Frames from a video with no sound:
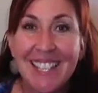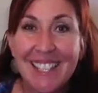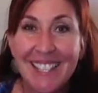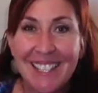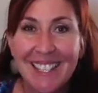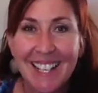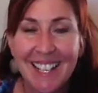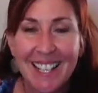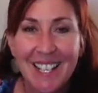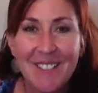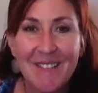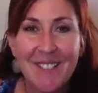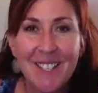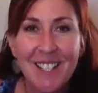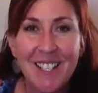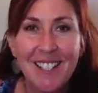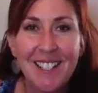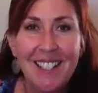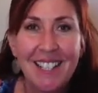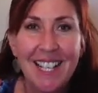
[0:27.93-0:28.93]
Second of
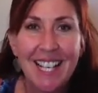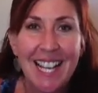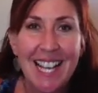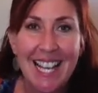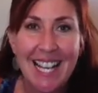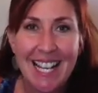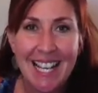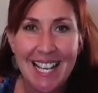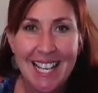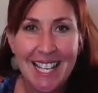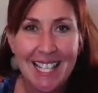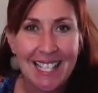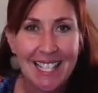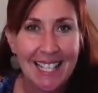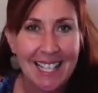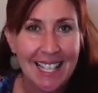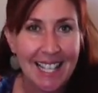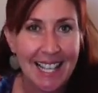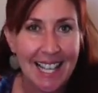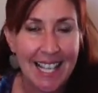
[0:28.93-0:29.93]
all, it is
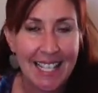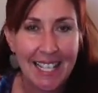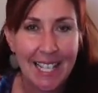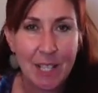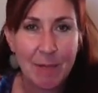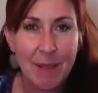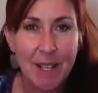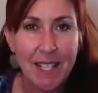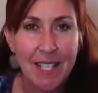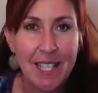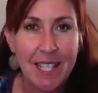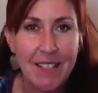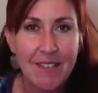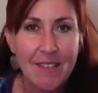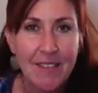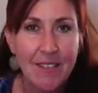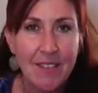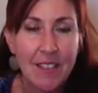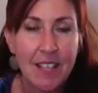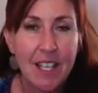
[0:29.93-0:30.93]
a little less
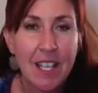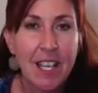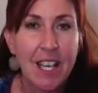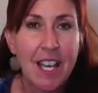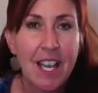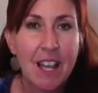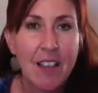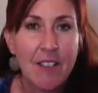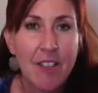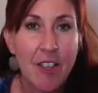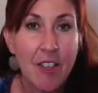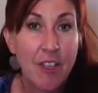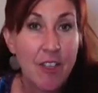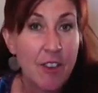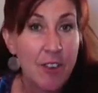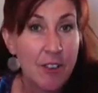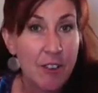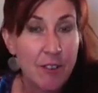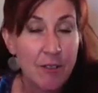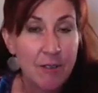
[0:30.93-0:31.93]
expensive. The
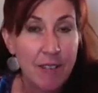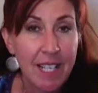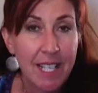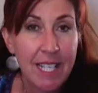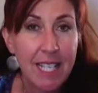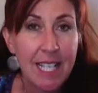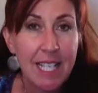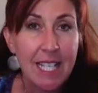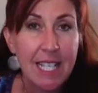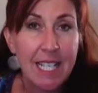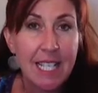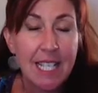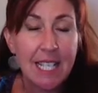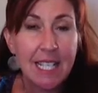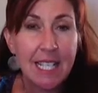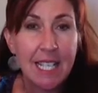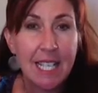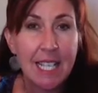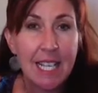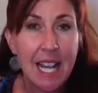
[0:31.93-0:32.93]
third reason
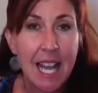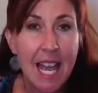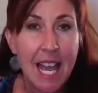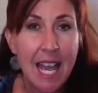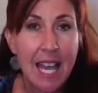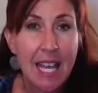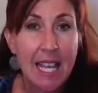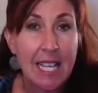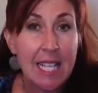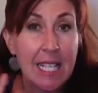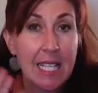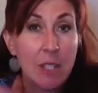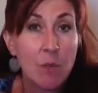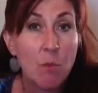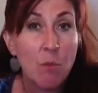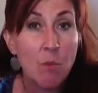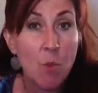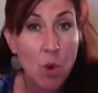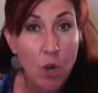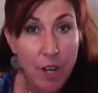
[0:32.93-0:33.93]
is it is
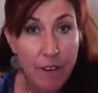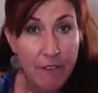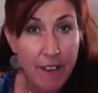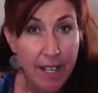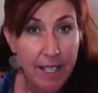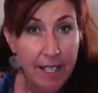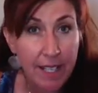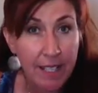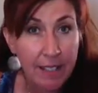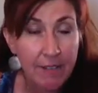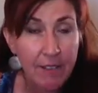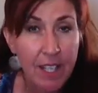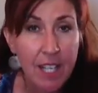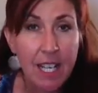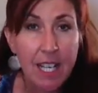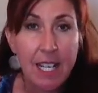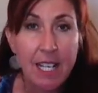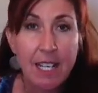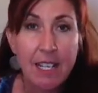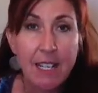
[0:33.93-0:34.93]
more effective than
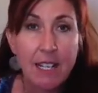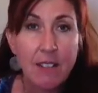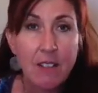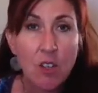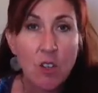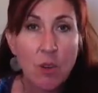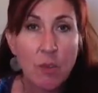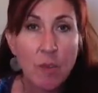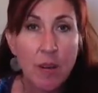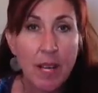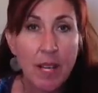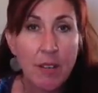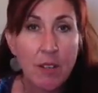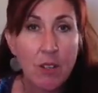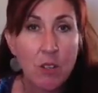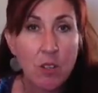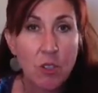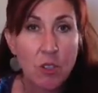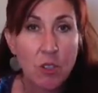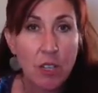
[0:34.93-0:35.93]
anything that you can buy in the
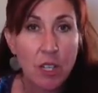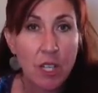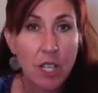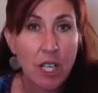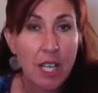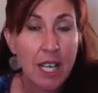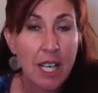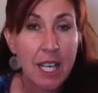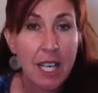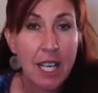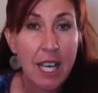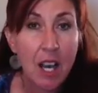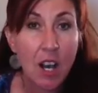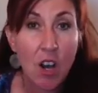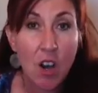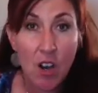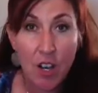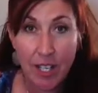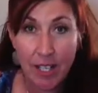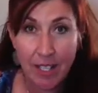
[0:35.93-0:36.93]
store,
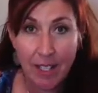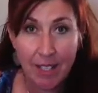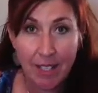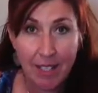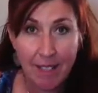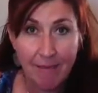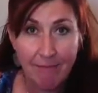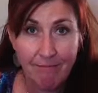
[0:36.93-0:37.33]
honestly.